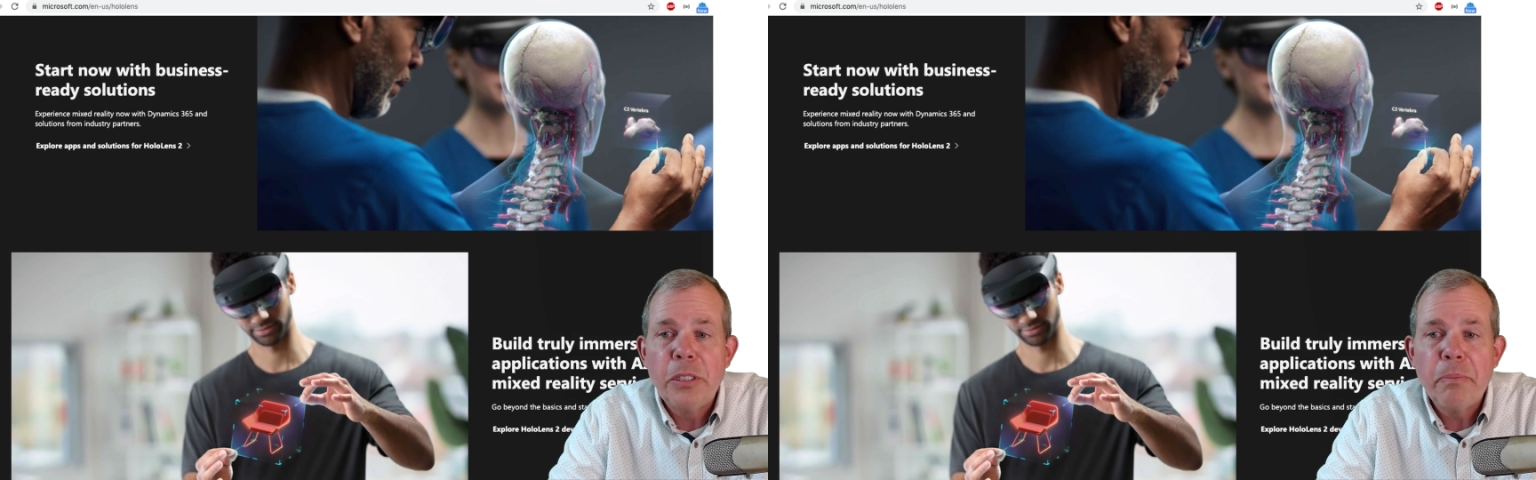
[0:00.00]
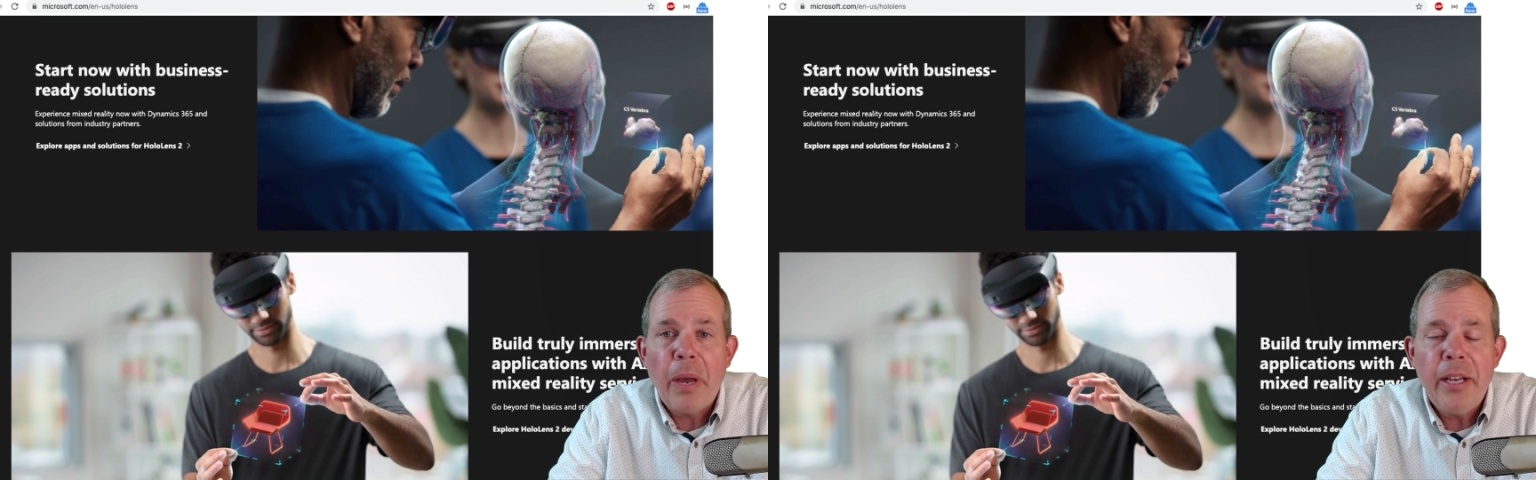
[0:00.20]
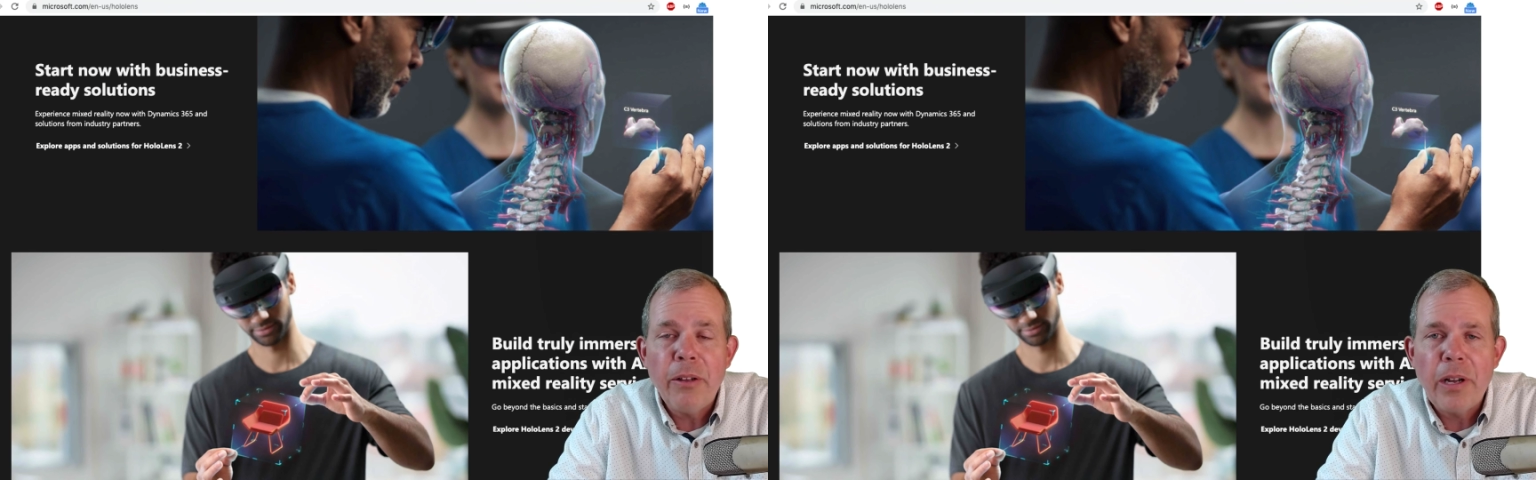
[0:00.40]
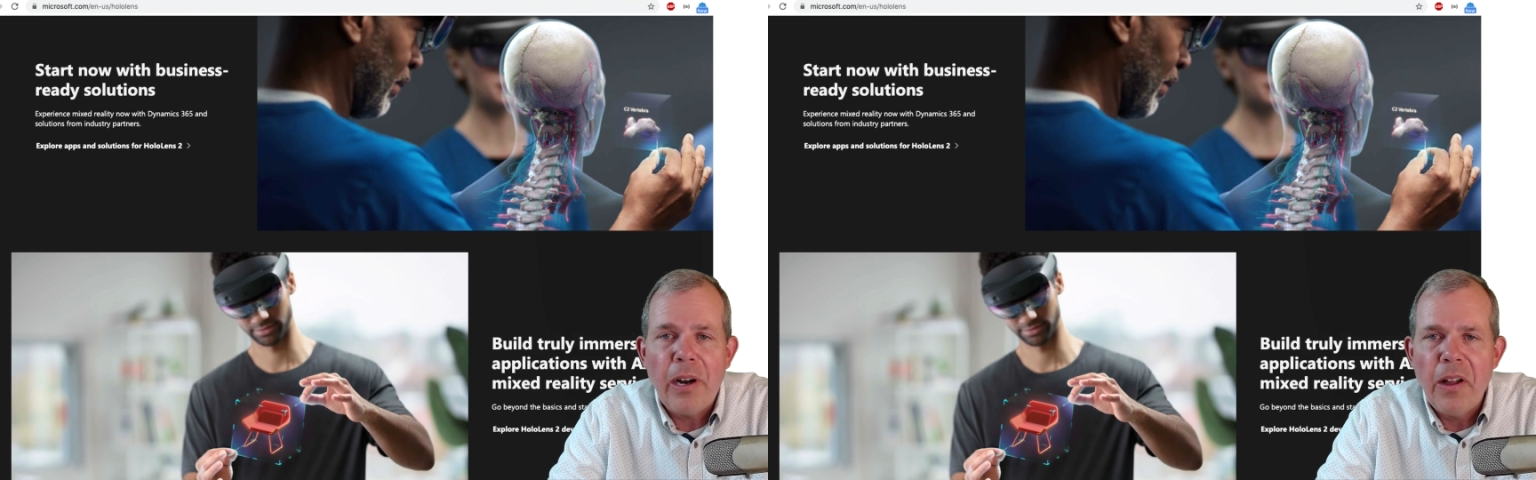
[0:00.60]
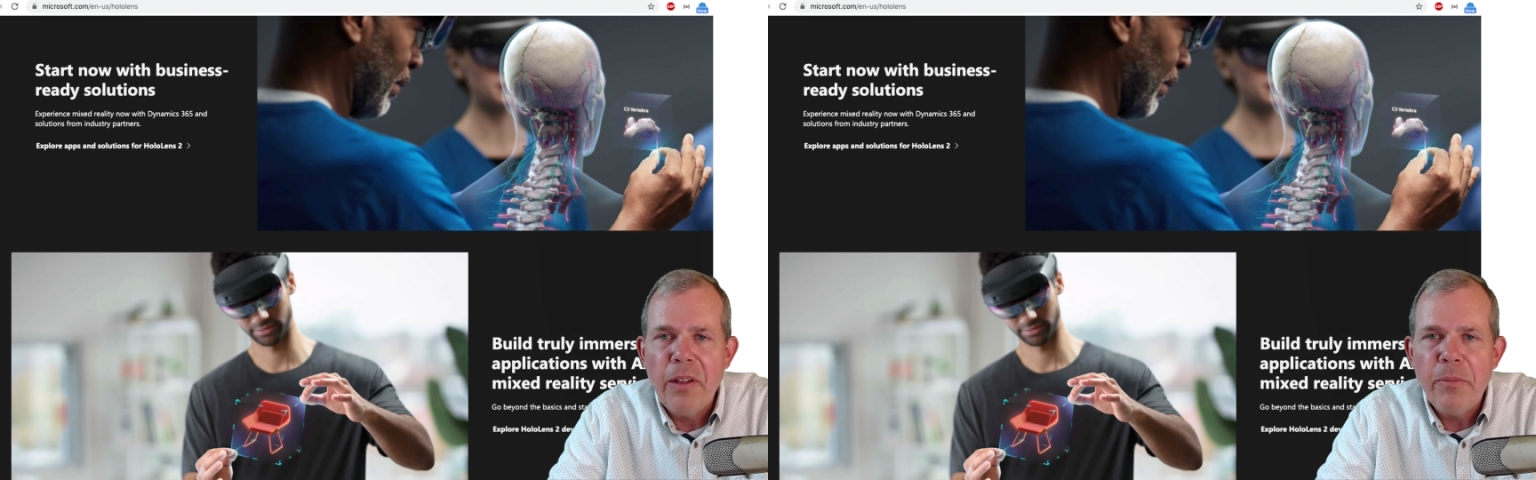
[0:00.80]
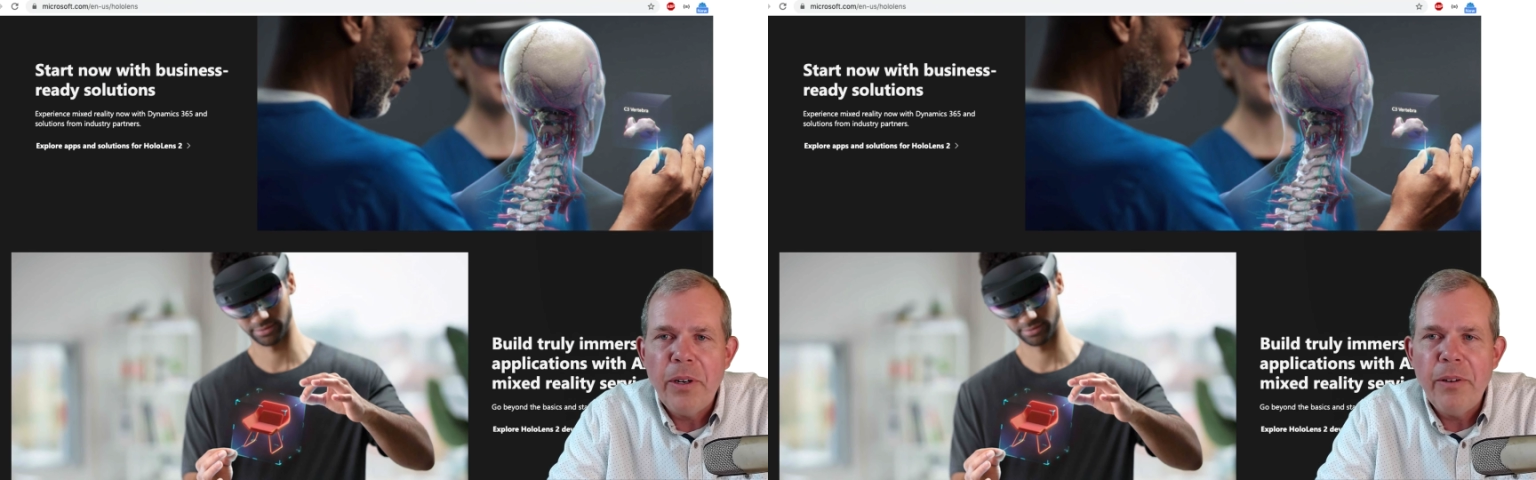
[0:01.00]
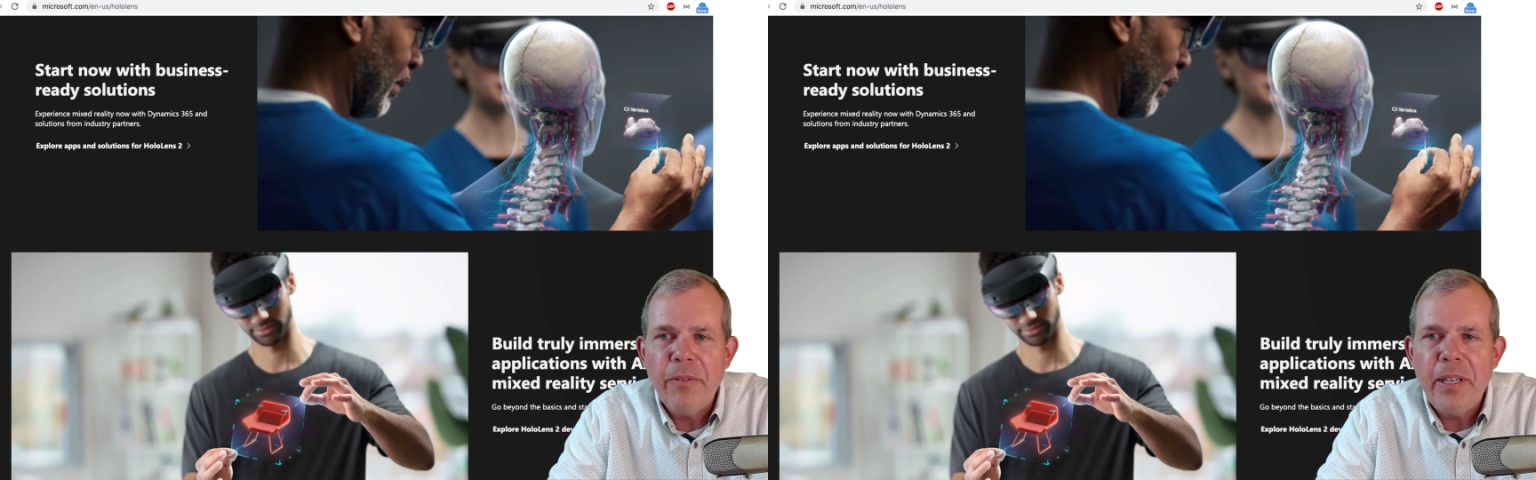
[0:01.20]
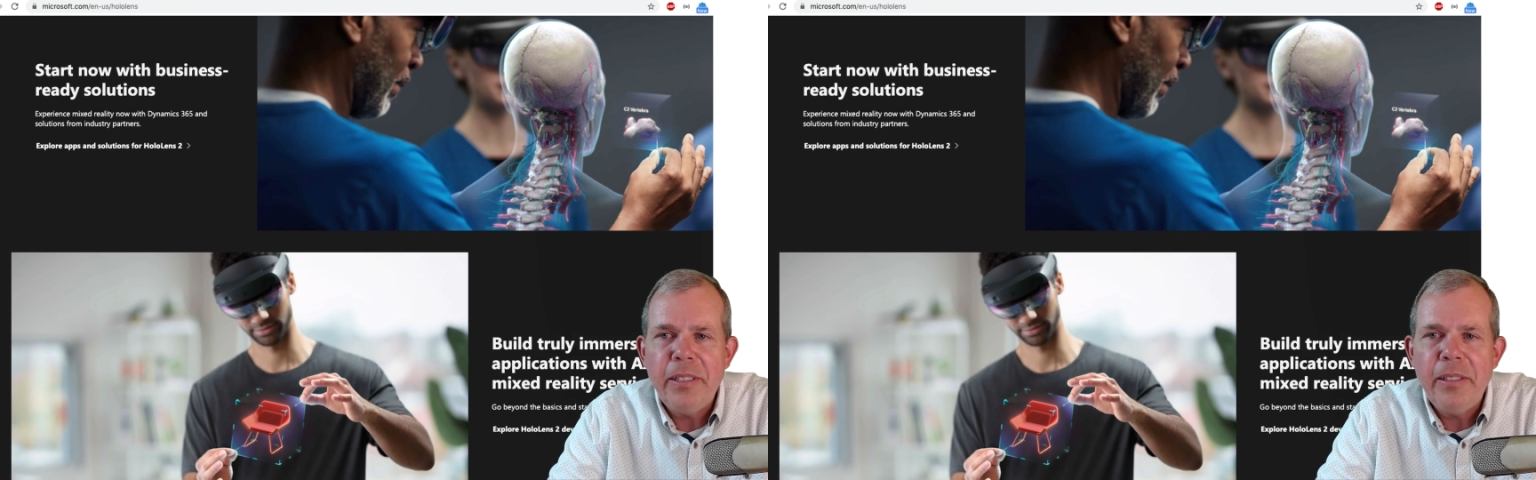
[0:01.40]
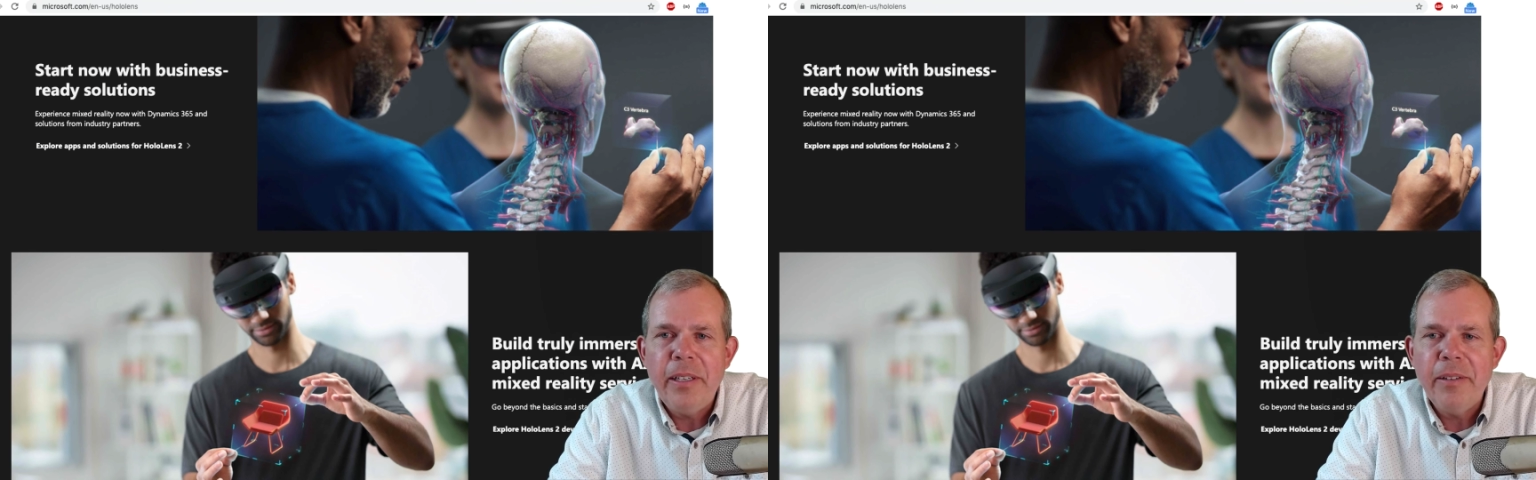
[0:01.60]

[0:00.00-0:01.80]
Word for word: spinal column of a